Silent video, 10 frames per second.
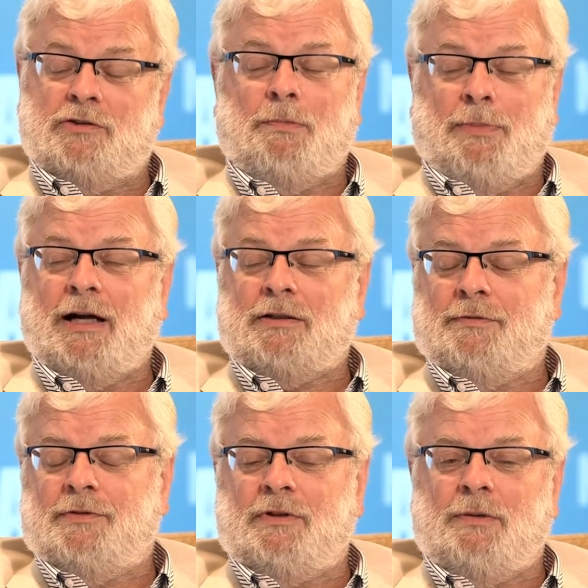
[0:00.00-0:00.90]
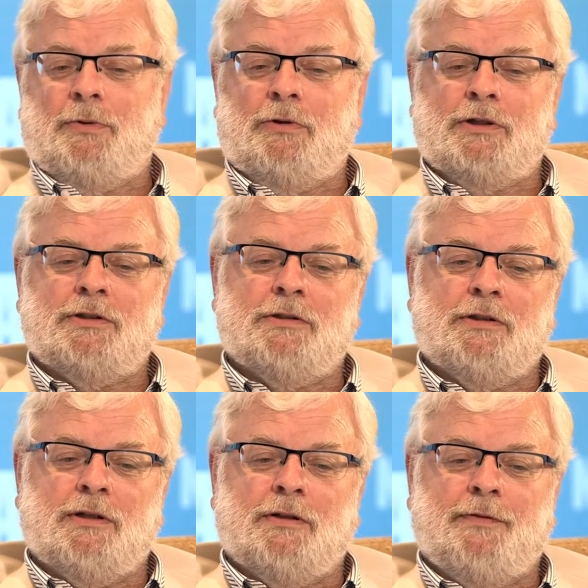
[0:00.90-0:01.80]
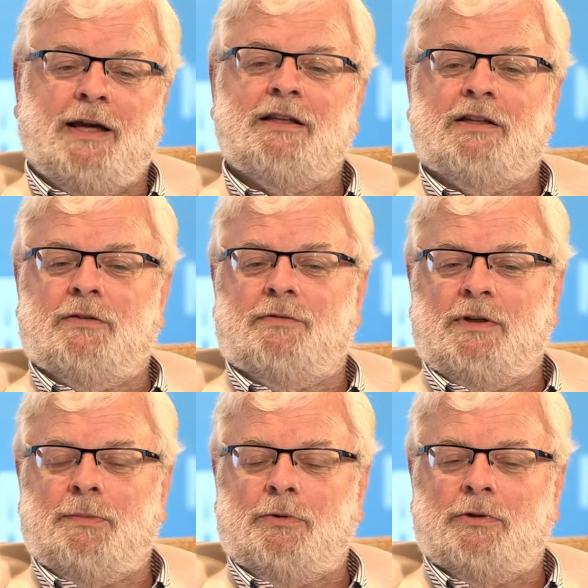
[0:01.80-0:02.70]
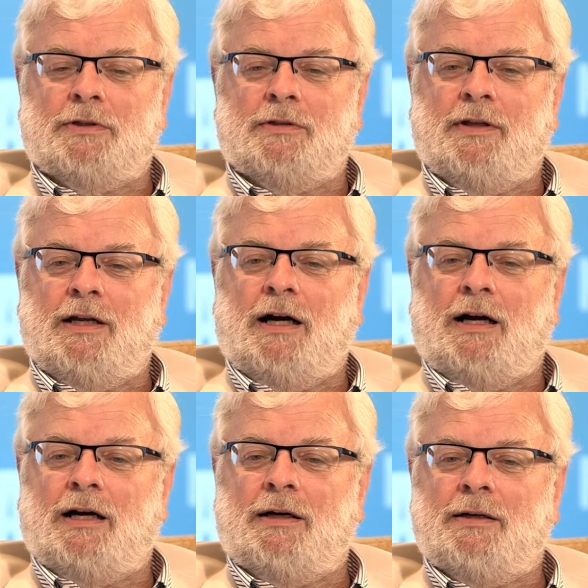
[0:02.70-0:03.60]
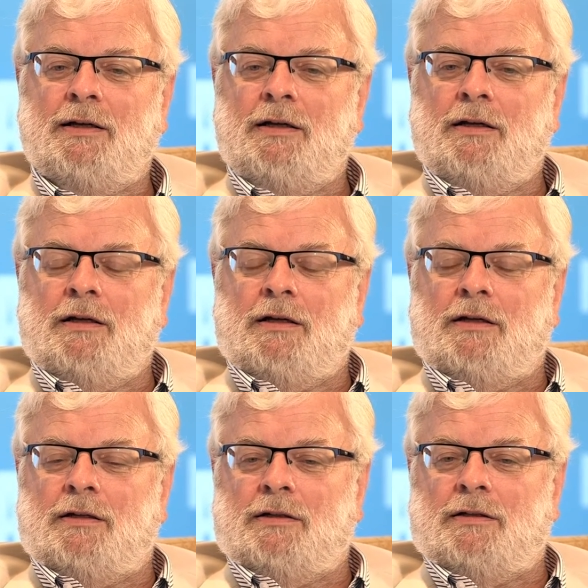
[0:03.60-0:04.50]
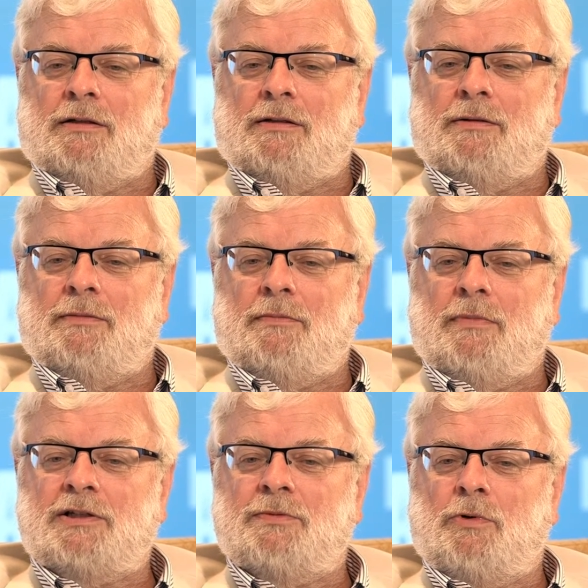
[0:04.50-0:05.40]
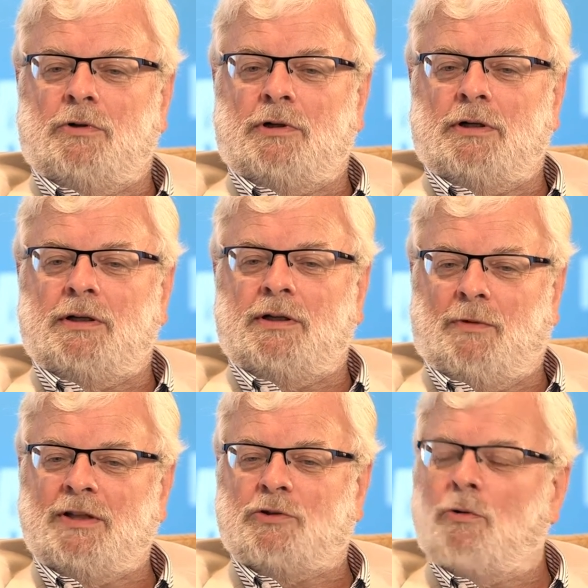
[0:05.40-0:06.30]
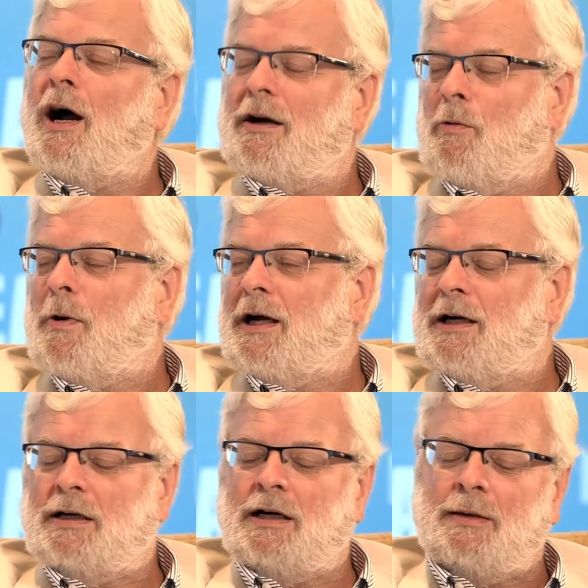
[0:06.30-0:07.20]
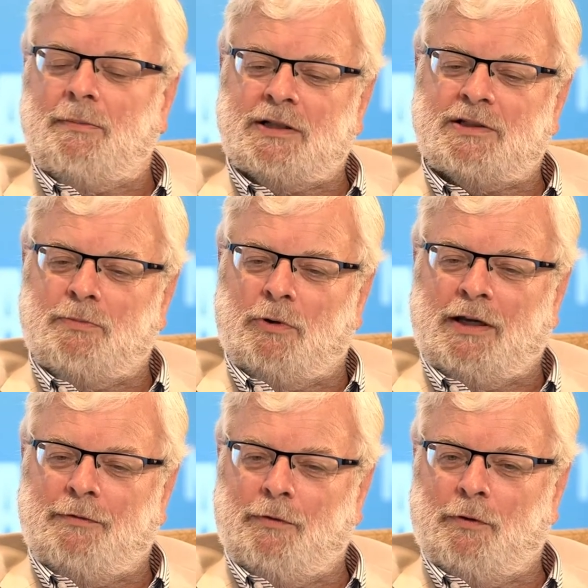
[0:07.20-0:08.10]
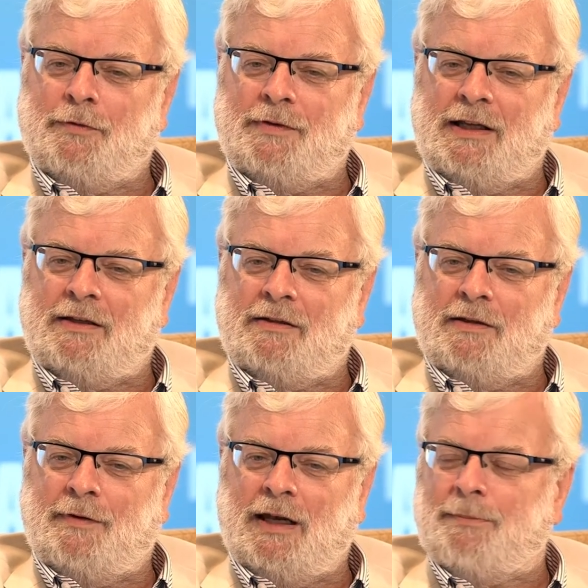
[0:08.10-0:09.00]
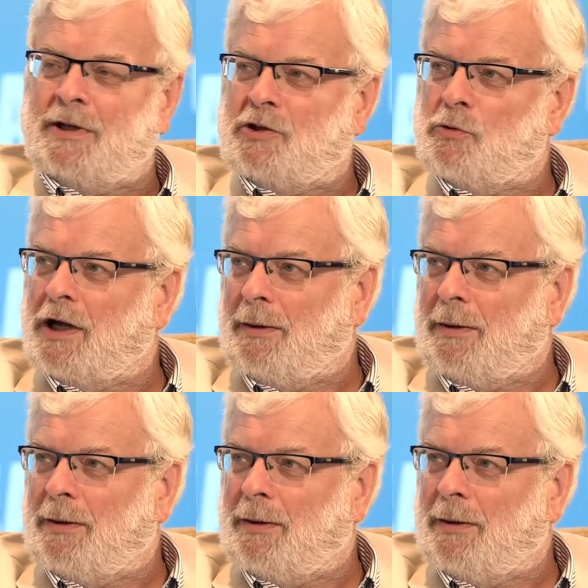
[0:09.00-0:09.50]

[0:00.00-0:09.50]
also part of the report, findings of the report. They are much more, the ones who are aware, are much more involved in developing new